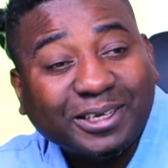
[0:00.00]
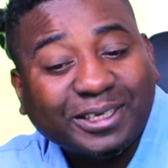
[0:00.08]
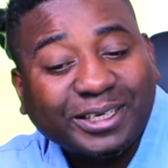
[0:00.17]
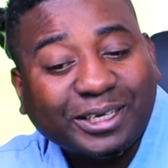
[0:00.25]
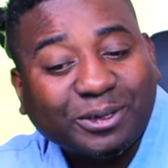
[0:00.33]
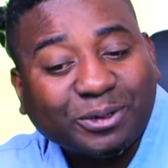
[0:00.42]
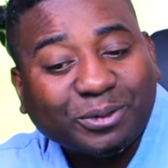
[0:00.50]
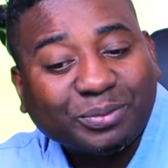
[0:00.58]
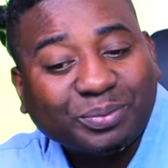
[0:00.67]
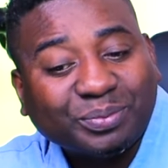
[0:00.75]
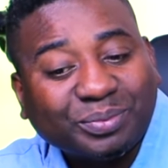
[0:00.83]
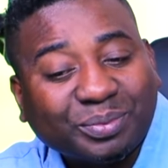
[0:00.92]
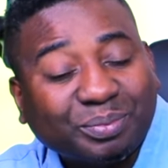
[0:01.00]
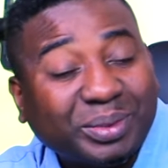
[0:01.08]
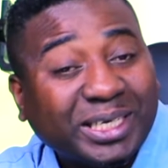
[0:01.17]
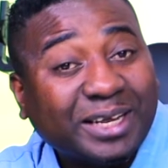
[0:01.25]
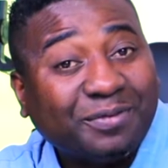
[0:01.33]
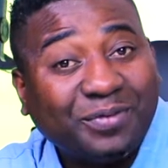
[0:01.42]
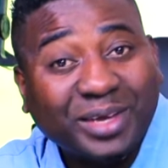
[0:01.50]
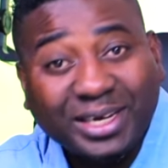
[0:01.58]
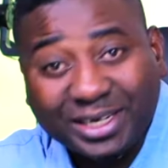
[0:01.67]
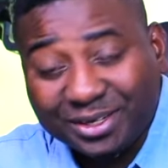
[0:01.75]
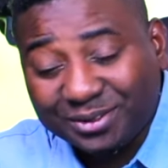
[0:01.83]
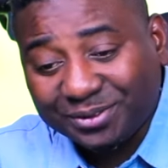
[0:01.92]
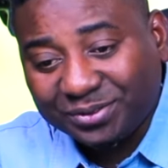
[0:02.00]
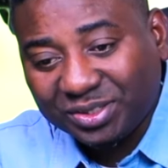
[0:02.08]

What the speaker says: you know, been a failure.